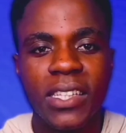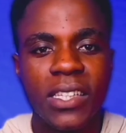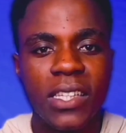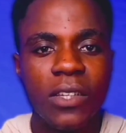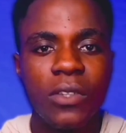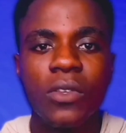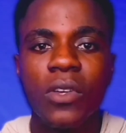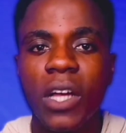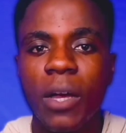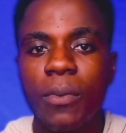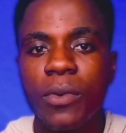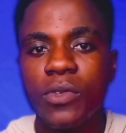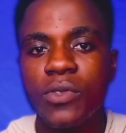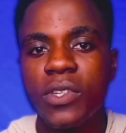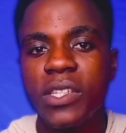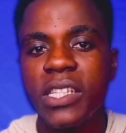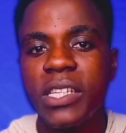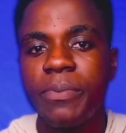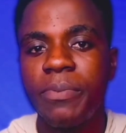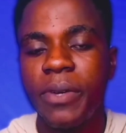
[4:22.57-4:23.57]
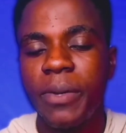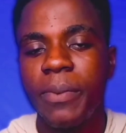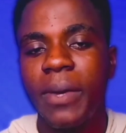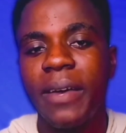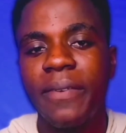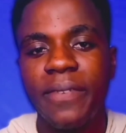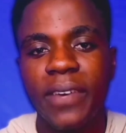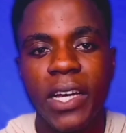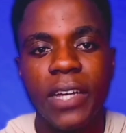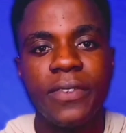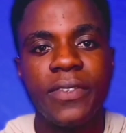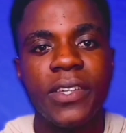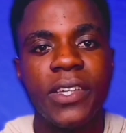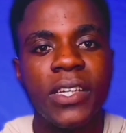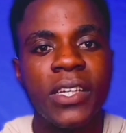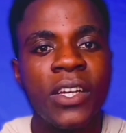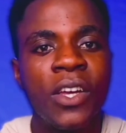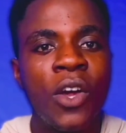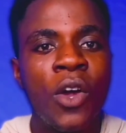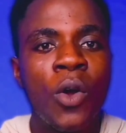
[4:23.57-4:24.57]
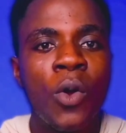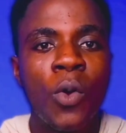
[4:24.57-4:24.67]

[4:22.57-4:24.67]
and the Tecno Camon 20 Premier 5G